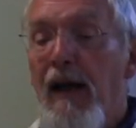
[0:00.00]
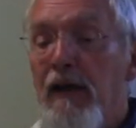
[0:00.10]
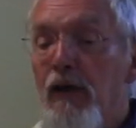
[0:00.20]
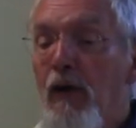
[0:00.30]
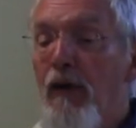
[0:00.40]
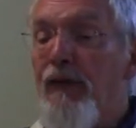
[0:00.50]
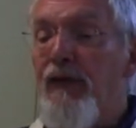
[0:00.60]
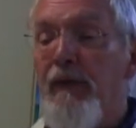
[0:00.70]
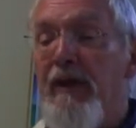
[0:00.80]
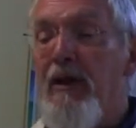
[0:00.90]
and
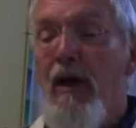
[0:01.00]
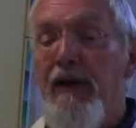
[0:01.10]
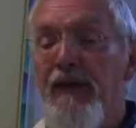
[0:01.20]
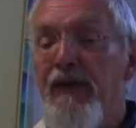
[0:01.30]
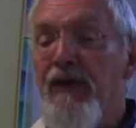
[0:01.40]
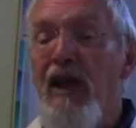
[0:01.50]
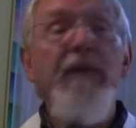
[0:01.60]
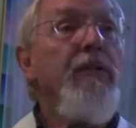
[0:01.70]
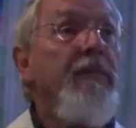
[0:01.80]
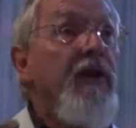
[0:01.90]
loss that we can't
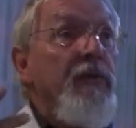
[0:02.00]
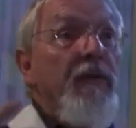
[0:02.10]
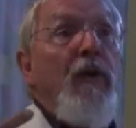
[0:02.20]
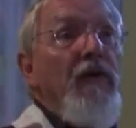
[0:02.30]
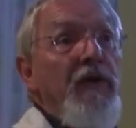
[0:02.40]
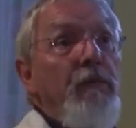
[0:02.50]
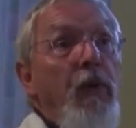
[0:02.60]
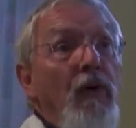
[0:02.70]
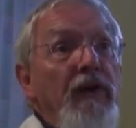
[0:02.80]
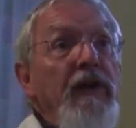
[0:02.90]
escape because we've got this
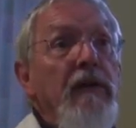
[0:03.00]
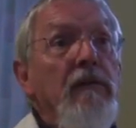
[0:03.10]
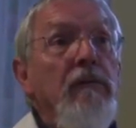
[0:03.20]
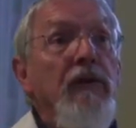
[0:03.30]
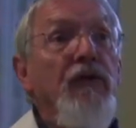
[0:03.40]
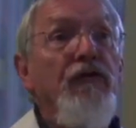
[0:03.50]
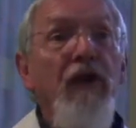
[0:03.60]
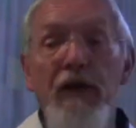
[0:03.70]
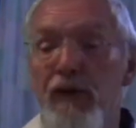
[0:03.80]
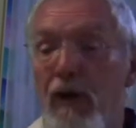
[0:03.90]
body, this
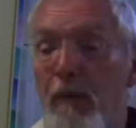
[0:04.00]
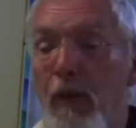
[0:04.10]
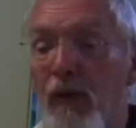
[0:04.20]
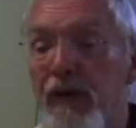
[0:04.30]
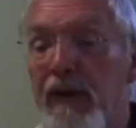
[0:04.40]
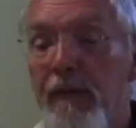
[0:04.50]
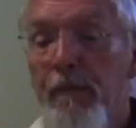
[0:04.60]
fragile body.